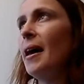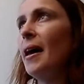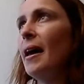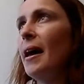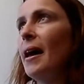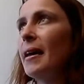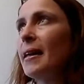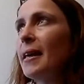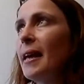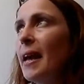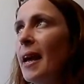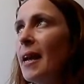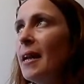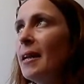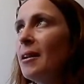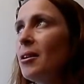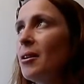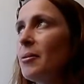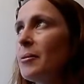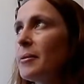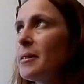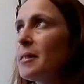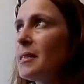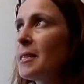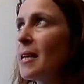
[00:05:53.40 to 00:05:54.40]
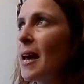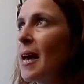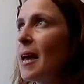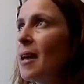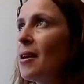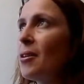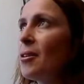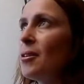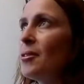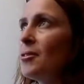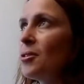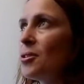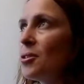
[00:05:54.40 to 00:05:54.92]
Again, I would say
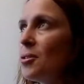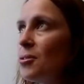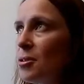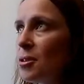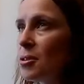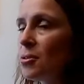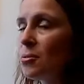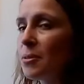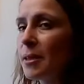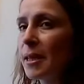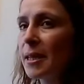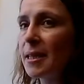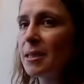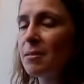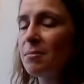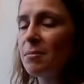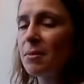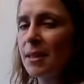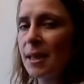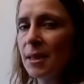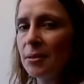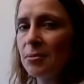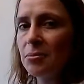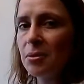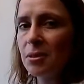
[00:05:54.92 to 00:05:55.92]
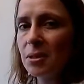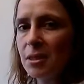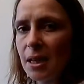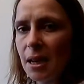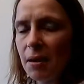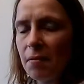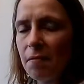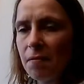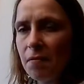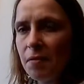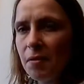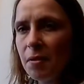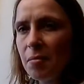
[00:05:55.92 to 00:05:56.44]
I do still get some saddle
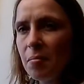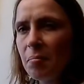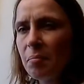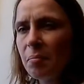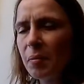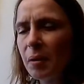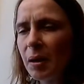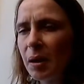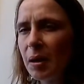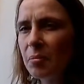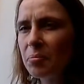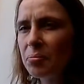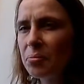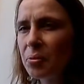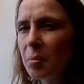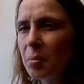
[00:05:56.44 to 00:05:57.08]
discomfort, but